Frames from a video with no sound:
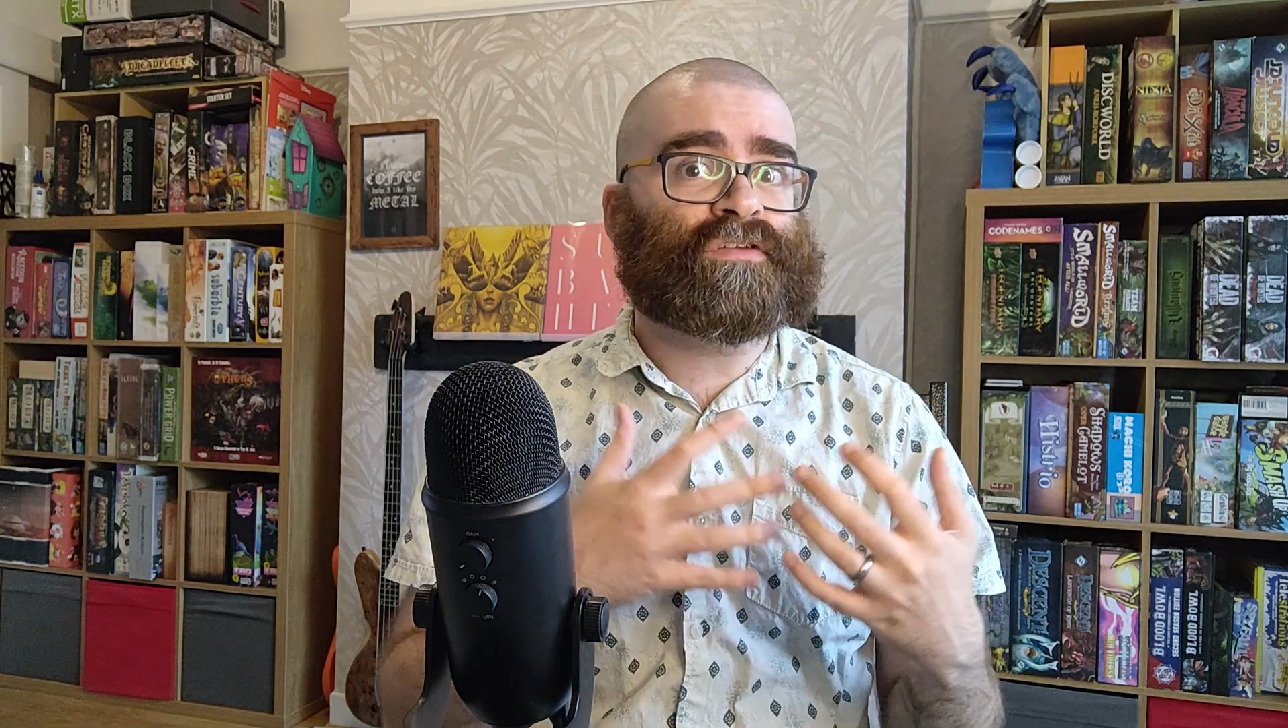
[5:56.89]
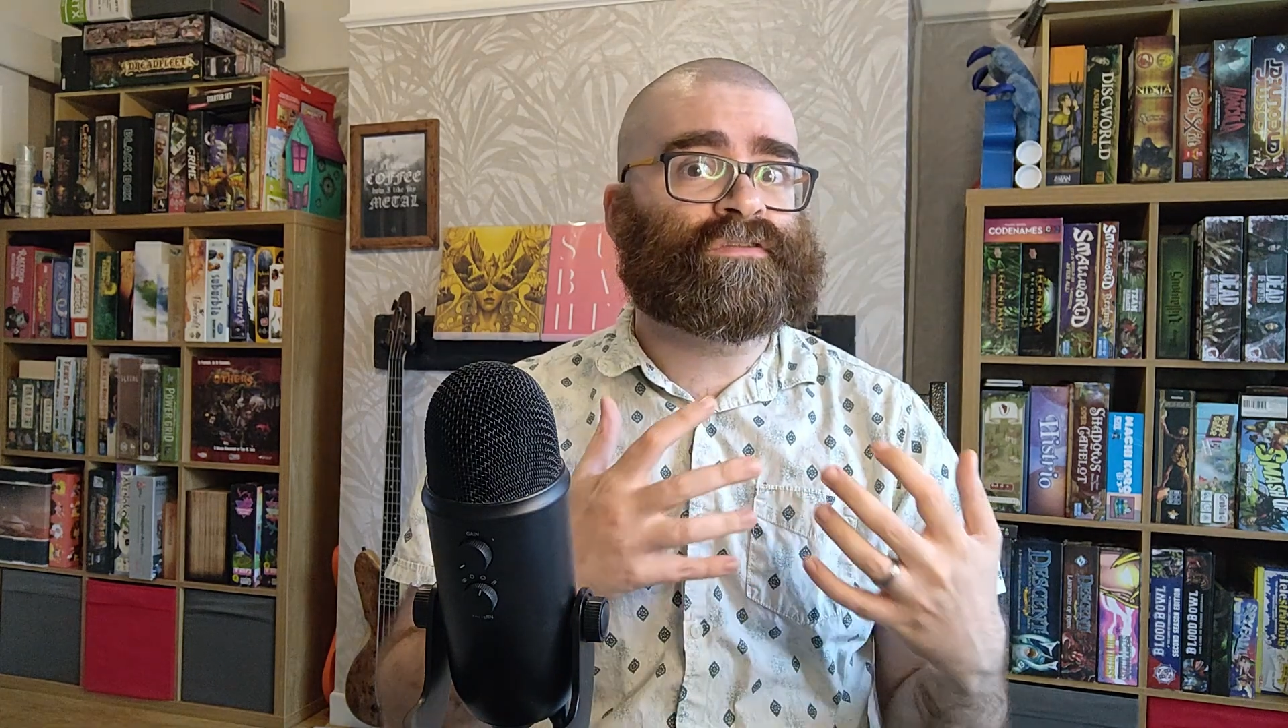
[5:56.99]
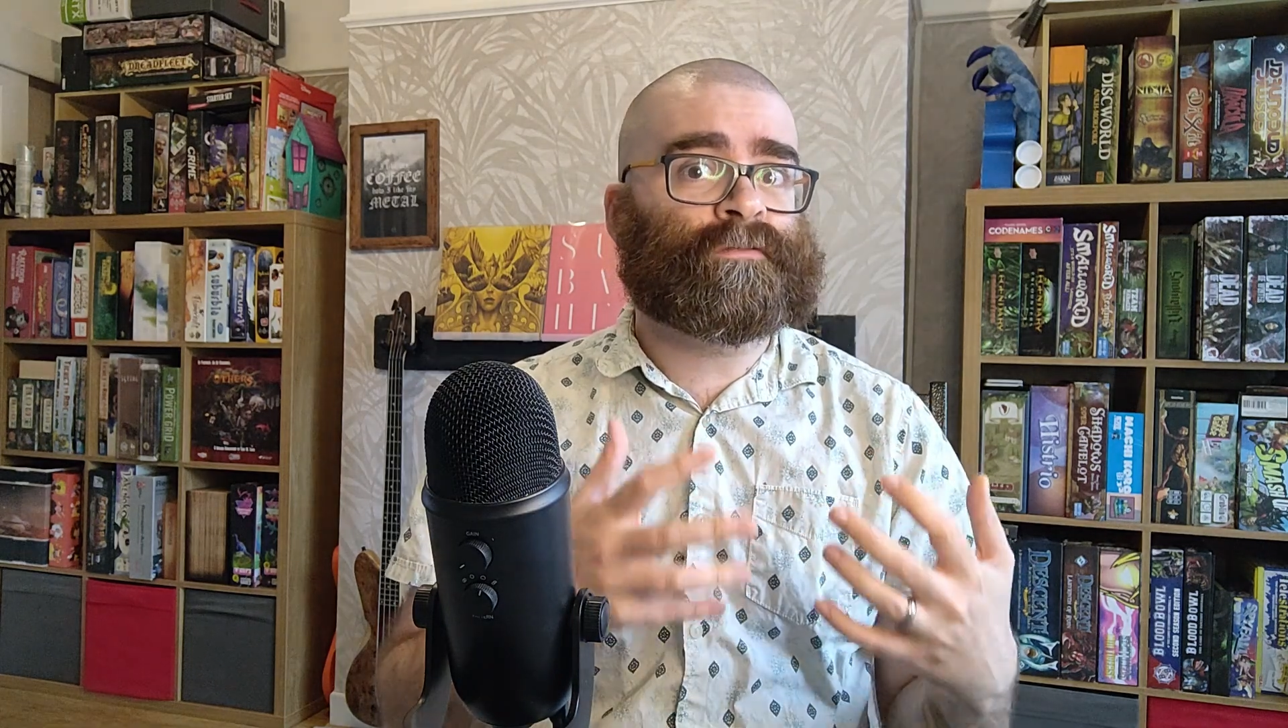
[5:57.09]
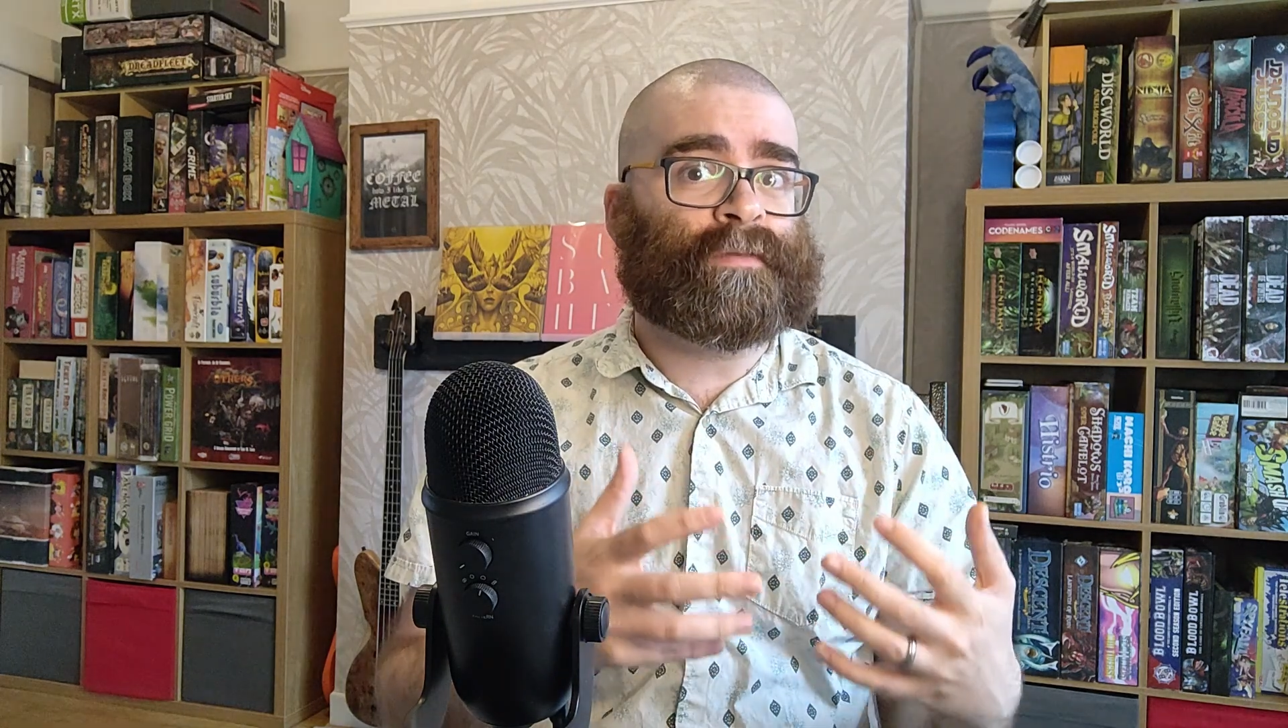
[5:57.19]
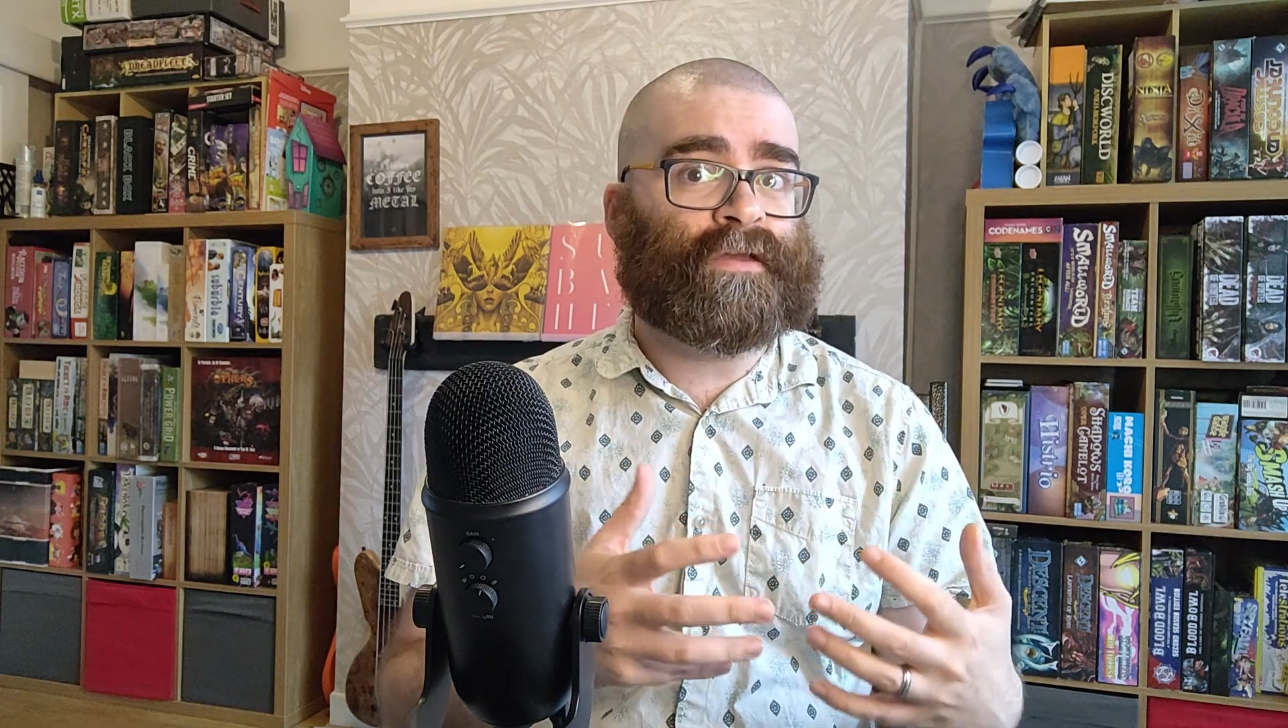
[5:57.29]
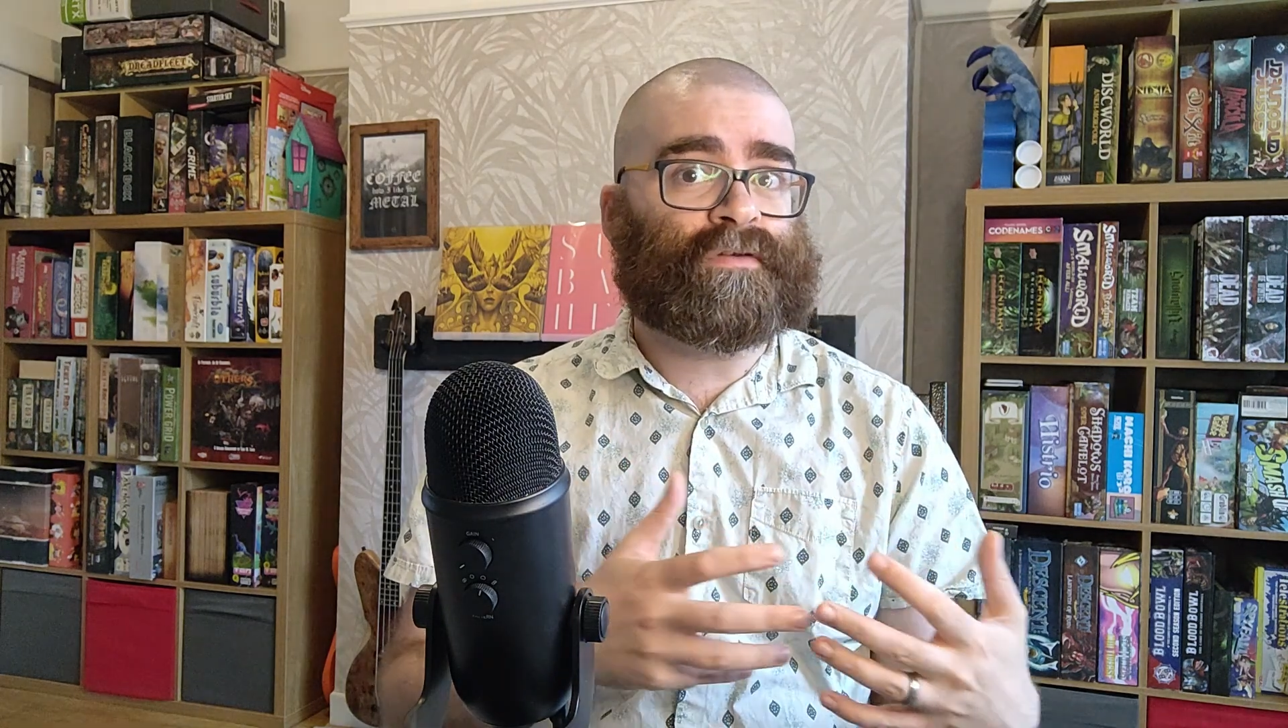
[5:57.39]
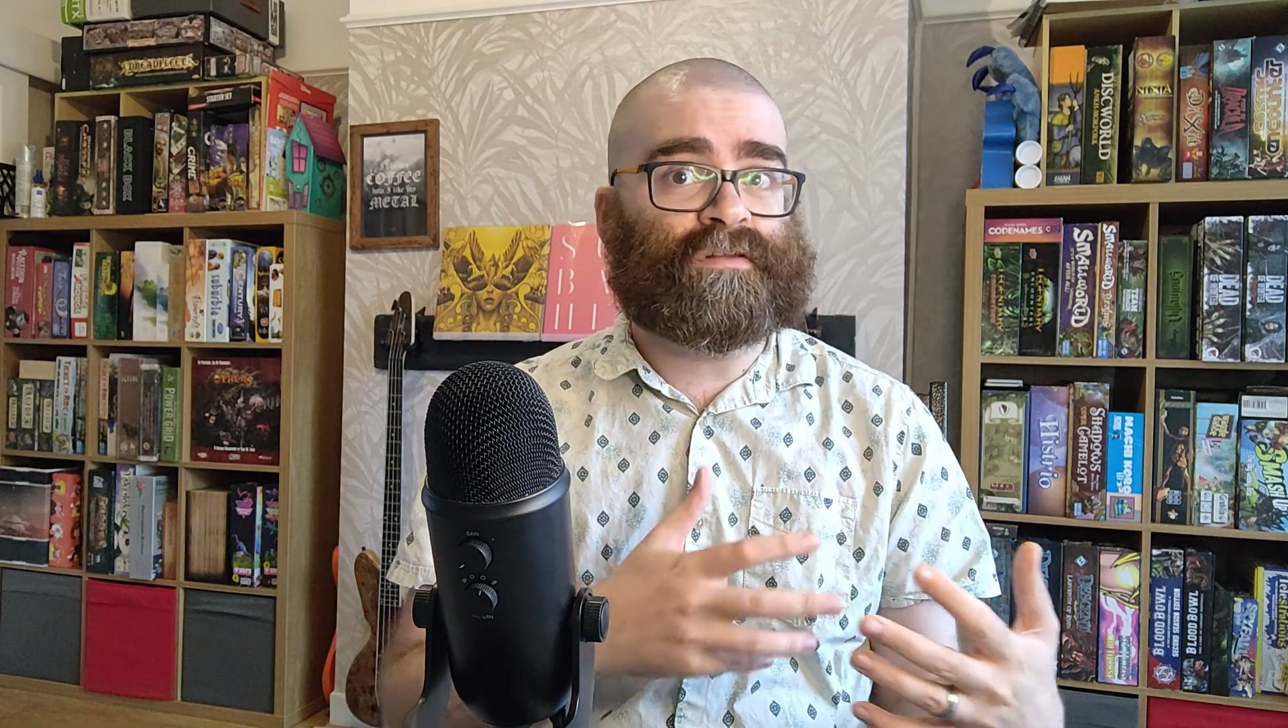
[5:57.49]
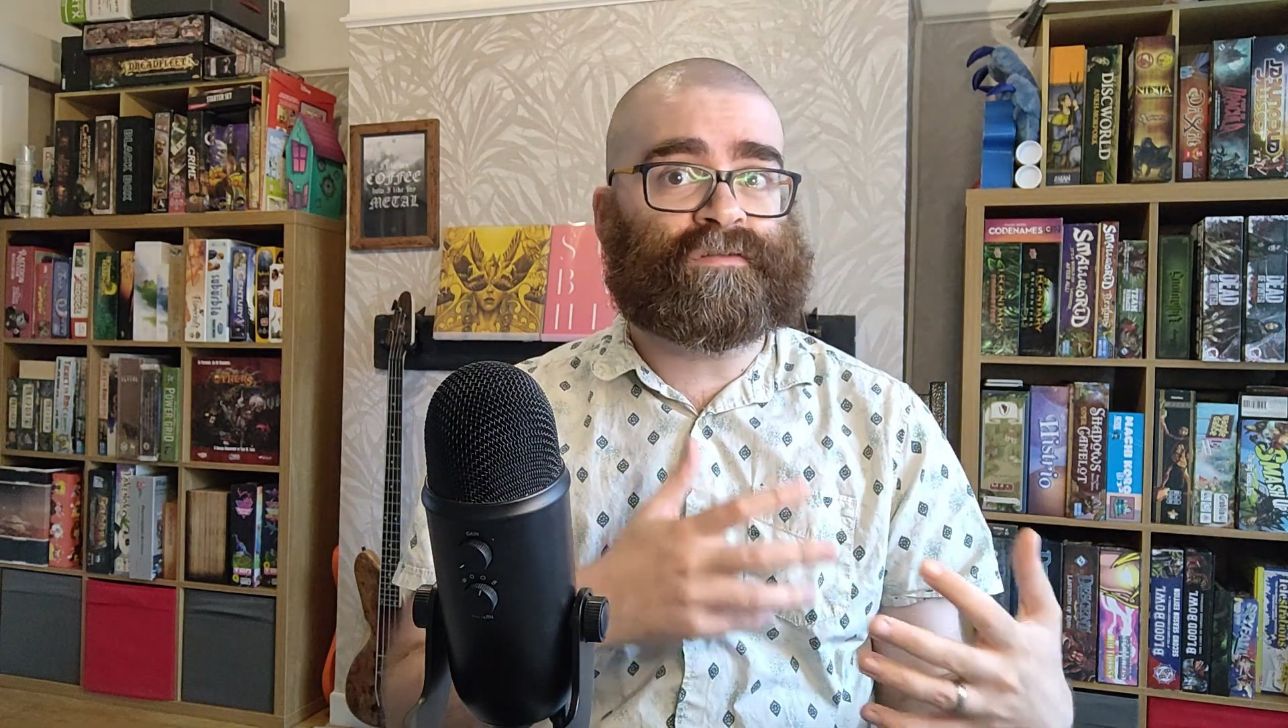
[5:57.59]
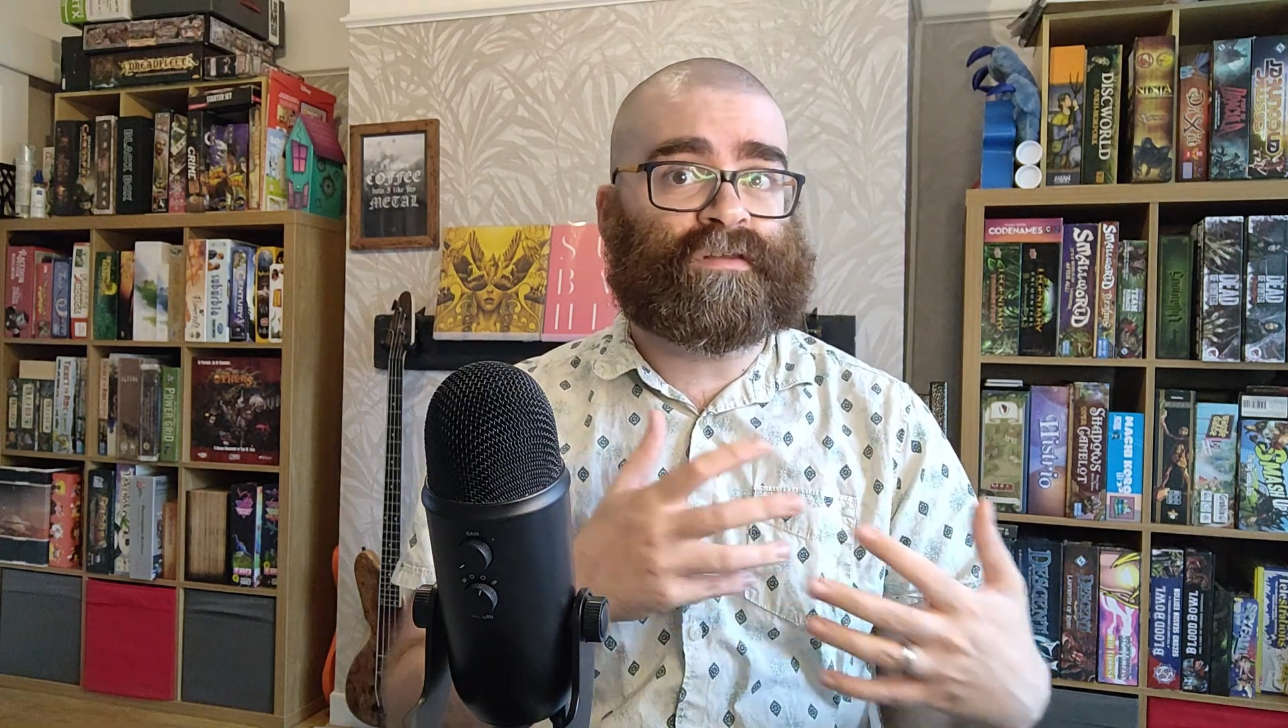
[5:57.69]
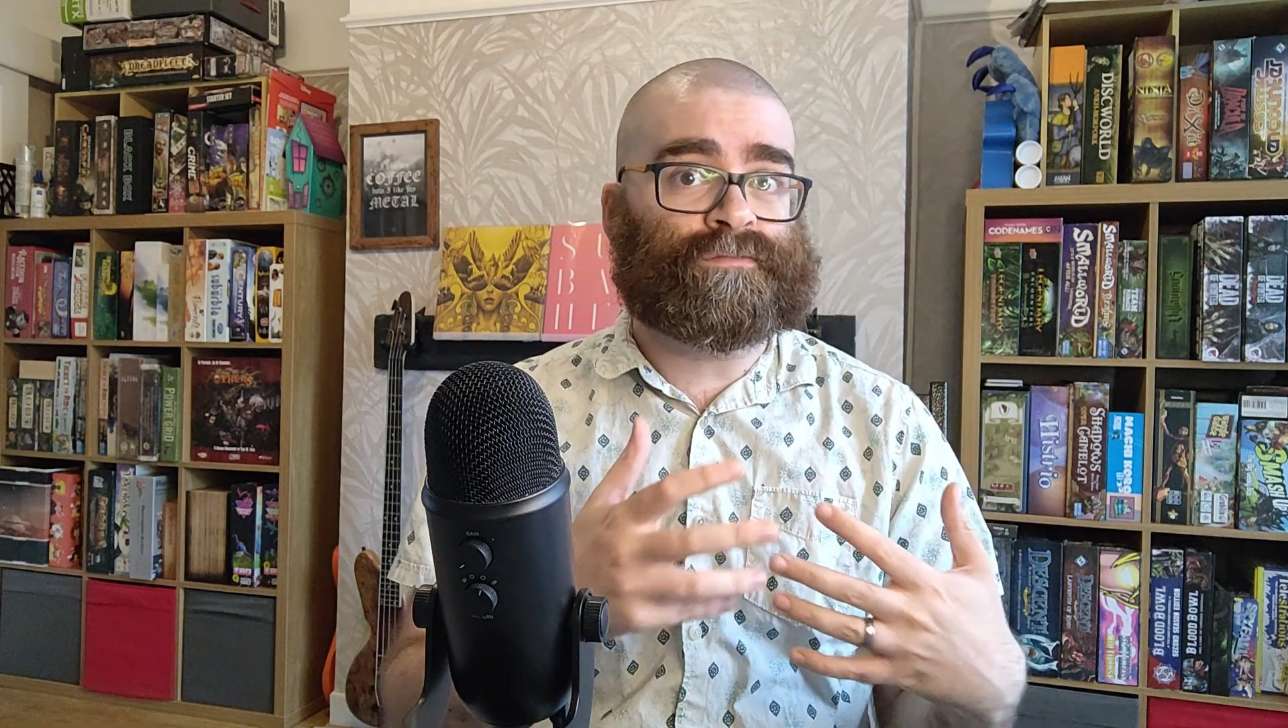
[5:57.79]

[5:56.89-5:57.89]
experience